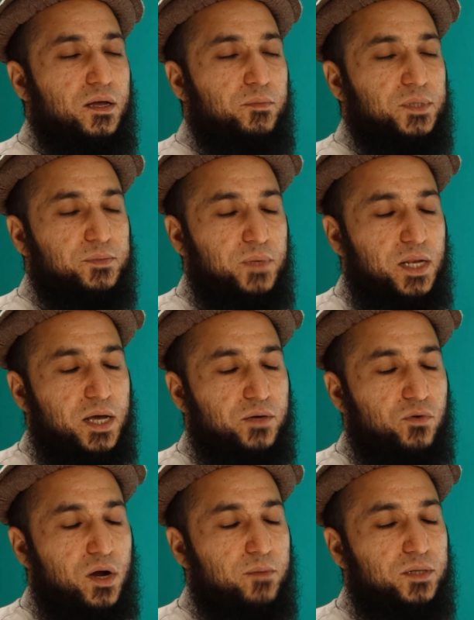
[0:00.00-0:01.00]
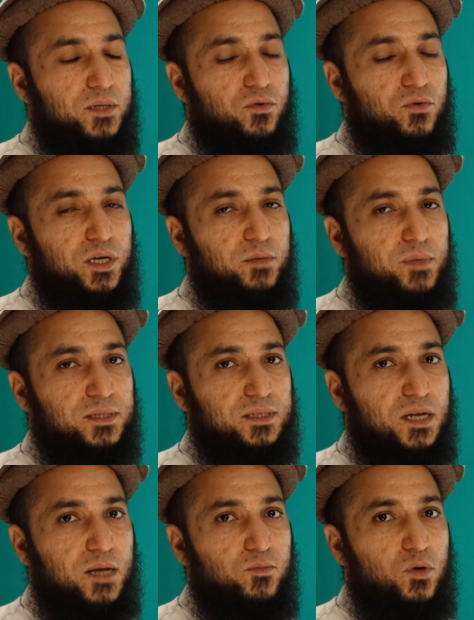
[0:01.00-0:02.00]
Bismillahir Rahmanir Rahim.
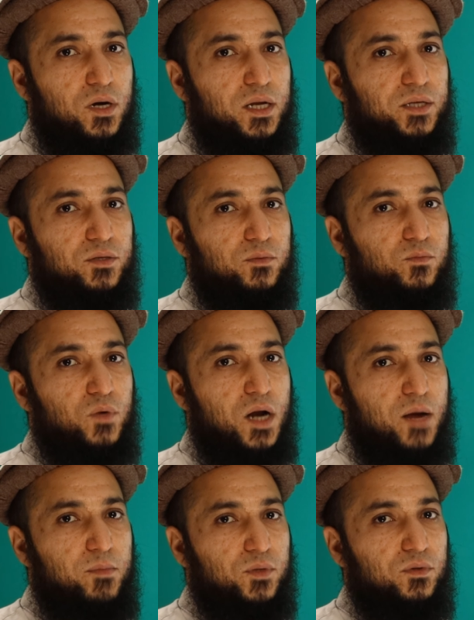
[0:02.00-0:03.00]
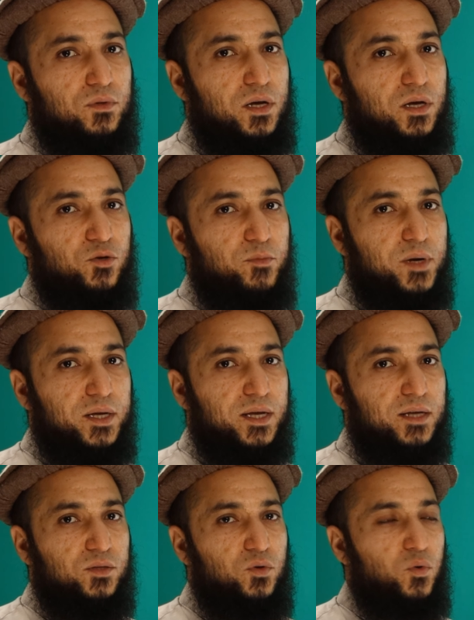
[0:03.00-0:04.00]
Assalamu alaikum wa rahmatullahi wa
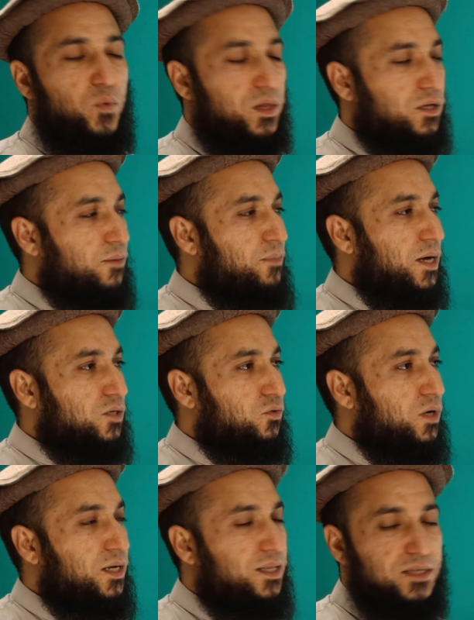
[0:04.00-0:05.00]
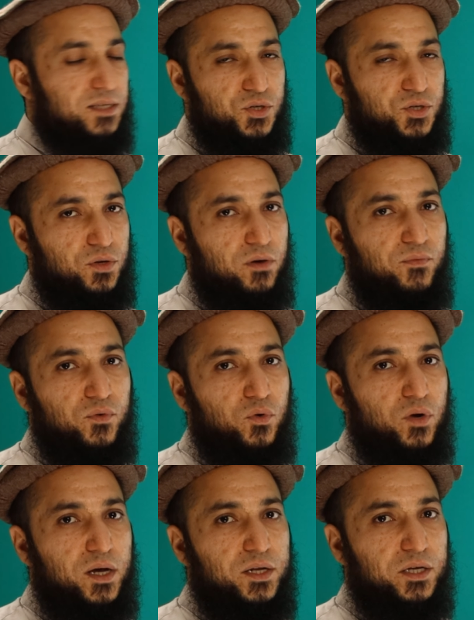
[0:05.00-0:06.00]
barakatuh. Welcome back to another session of
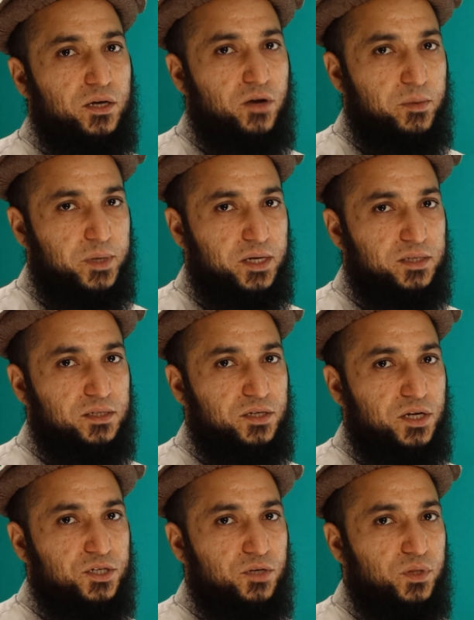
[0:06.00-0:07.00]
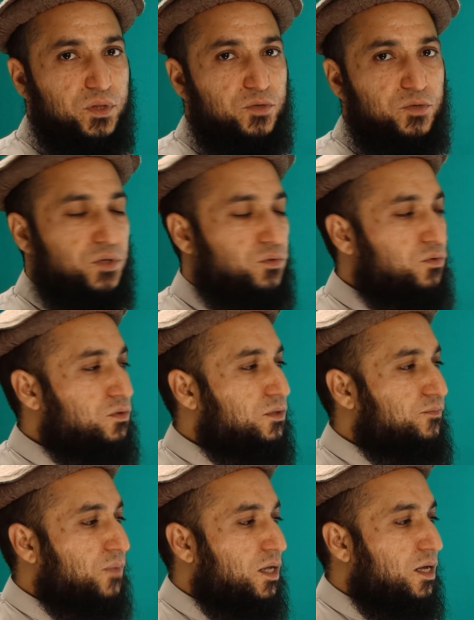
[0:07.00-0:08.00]
Qur'anic Arabic Recitation with Tajweed Rules.
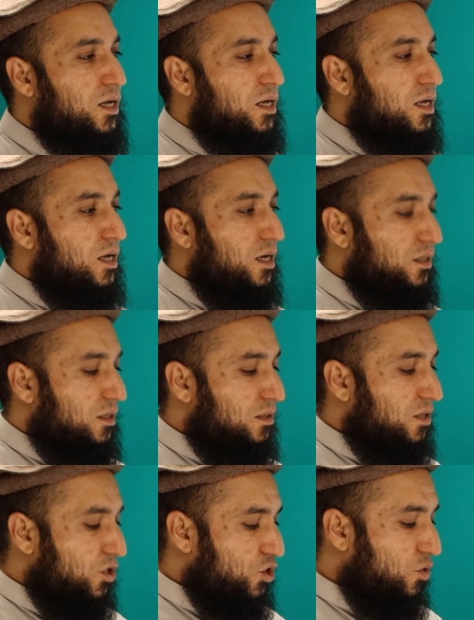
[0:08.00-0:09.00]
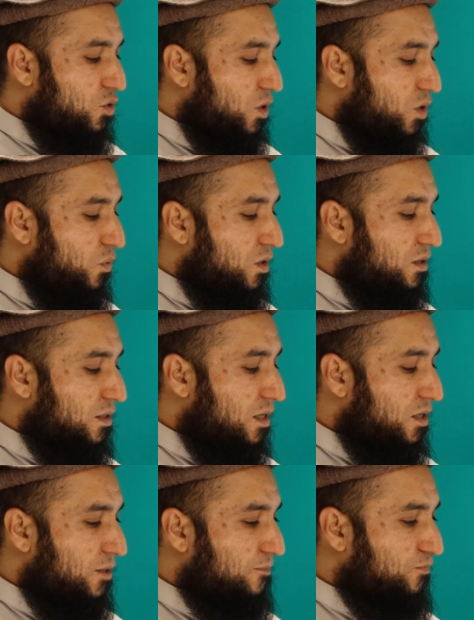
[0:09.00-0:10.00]
In this session, we will
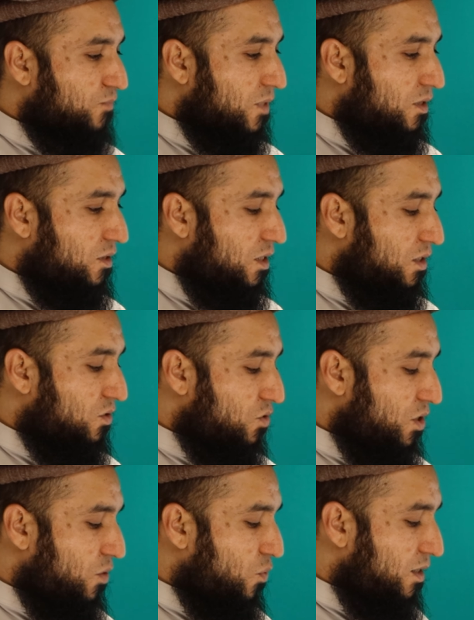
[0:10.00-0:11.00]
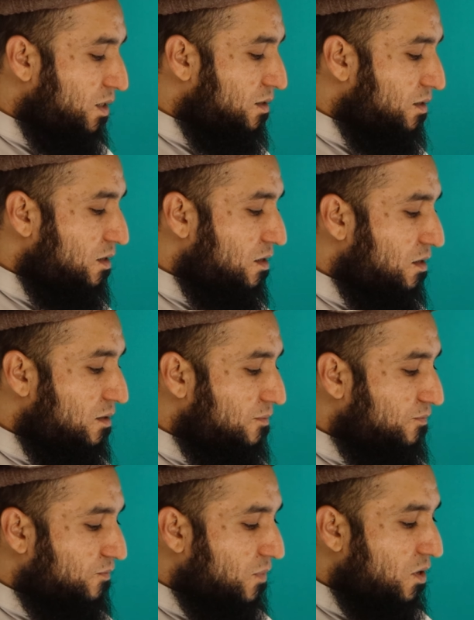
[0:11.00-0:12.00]
study these three words
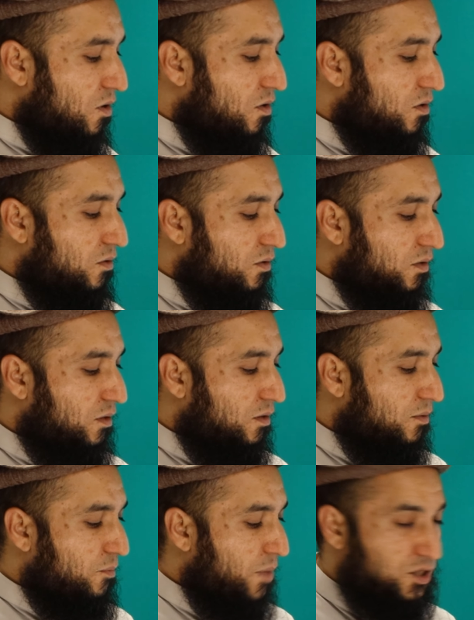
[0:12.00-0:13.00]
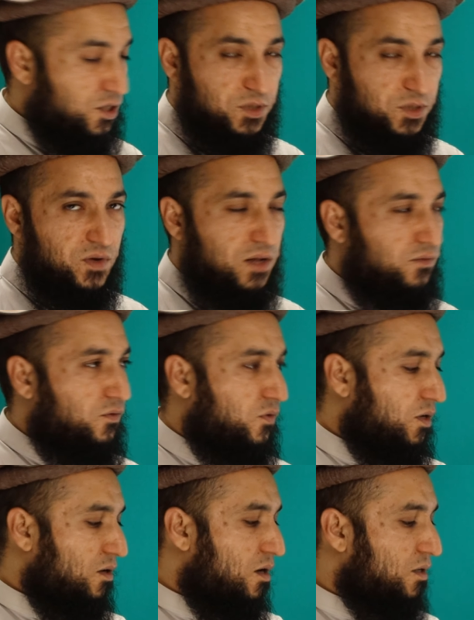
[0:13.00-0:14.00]
on page number 12 of
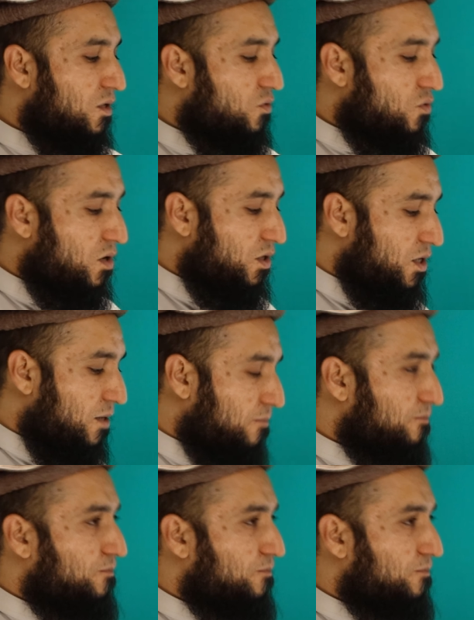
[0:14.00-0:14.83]
Al-Qaida Nuraniya.